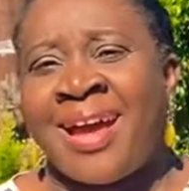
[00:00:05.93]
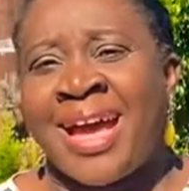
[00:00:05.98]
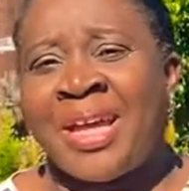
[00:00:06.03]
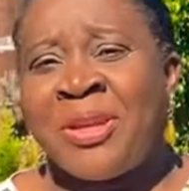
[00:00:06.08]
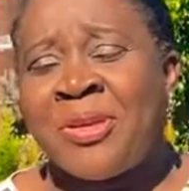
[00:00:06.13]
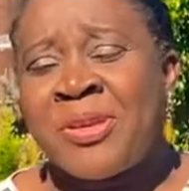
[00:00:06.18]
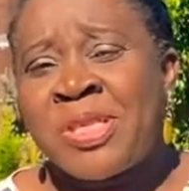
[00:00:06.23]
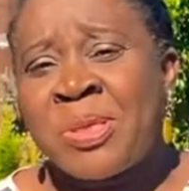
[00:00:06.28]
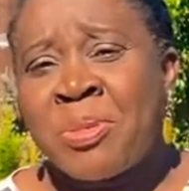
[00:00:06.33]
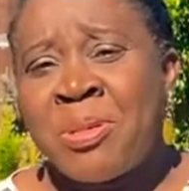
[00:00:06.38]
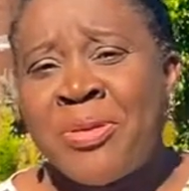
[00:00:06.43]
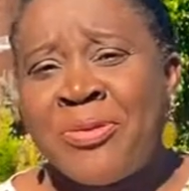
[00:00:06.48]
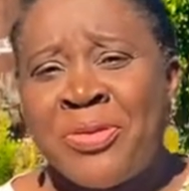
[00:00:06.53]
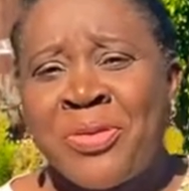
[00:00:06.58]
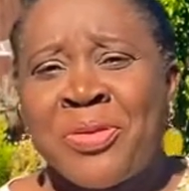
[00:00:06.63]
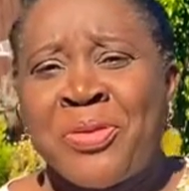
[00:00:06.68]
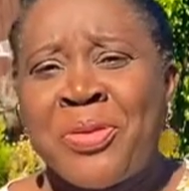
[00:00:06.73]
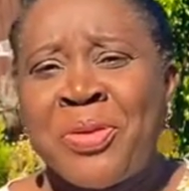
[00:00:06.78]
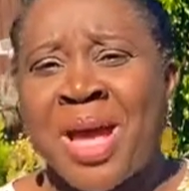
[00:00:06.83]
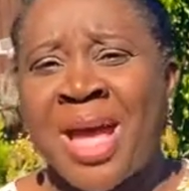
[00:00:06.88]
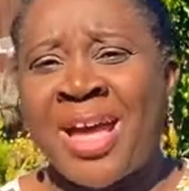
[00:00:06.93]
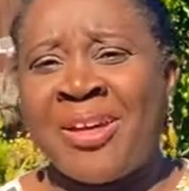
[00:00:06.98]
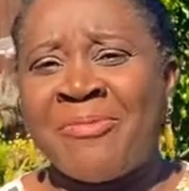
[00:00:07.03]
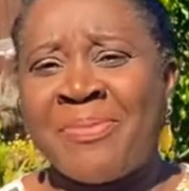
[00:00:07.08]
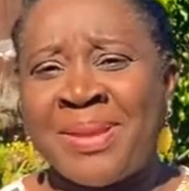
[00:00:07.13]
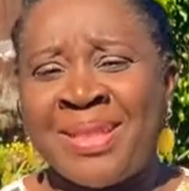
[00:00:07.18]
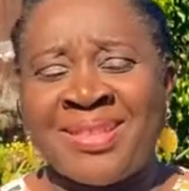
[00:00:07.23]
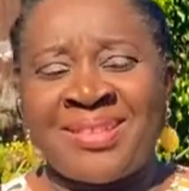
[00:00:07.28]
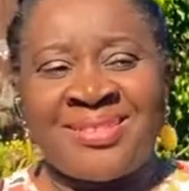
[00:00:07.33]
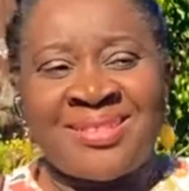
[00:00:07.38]
know some of you have
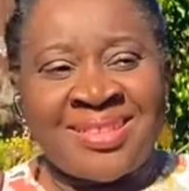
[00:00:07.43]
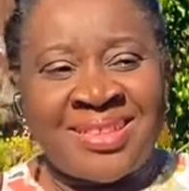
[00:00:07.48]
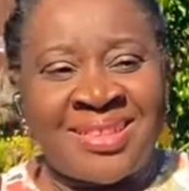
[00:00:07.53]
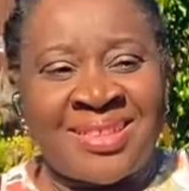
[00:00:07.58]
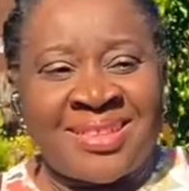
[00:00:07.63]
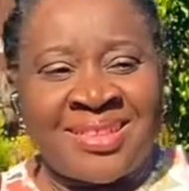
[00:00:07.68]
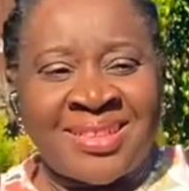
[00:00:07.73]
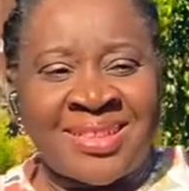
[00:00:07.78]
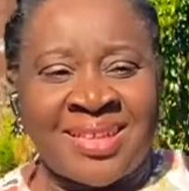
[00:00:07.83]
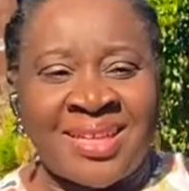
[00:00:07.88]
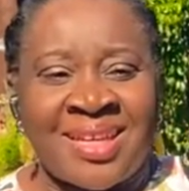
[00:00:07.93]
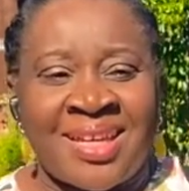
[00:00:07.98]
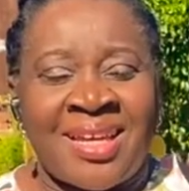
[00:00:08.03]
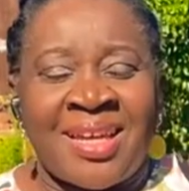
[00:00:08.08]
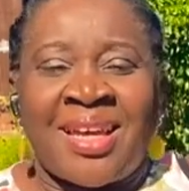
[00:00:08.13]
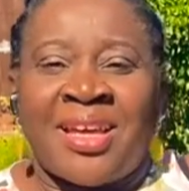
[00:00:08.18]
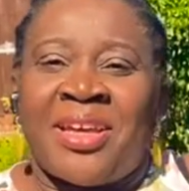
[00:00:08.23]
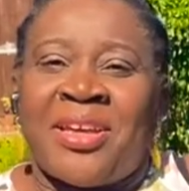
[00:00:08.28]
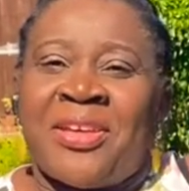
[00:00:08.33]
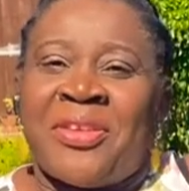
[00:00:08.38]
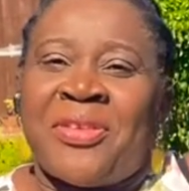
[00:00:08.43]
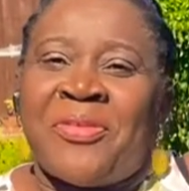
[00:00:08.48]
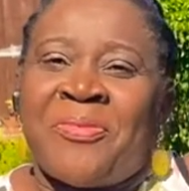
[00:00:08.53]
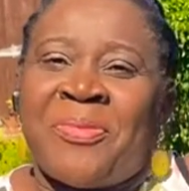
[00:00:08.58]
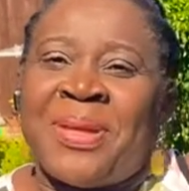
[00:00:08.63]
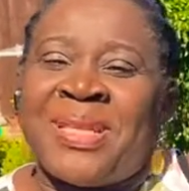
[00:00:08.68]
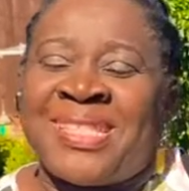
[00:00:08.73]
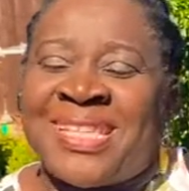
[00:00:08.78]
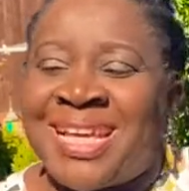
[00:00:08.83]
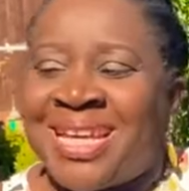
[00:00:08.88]
been you've
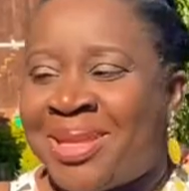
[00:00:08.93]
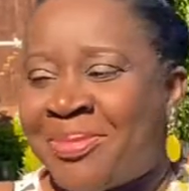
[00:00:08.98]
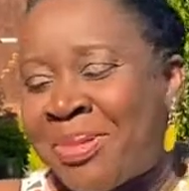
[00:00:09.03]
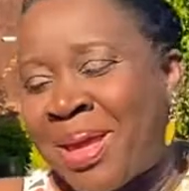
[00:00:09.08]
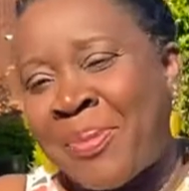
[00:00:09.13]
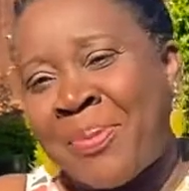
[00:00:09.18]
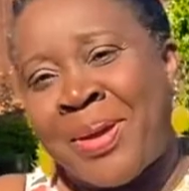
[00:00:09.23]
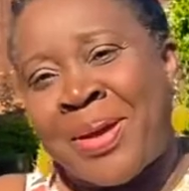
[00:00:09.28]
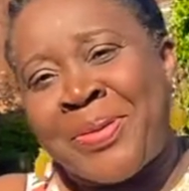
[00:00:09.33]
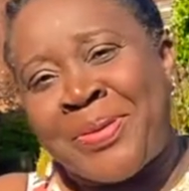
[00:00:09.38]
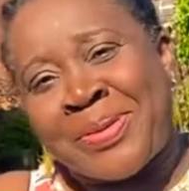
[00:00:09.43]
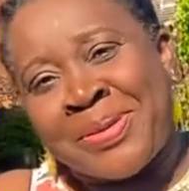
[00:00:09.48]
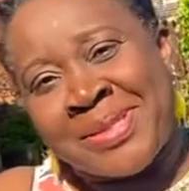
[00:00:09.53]
been telling me about your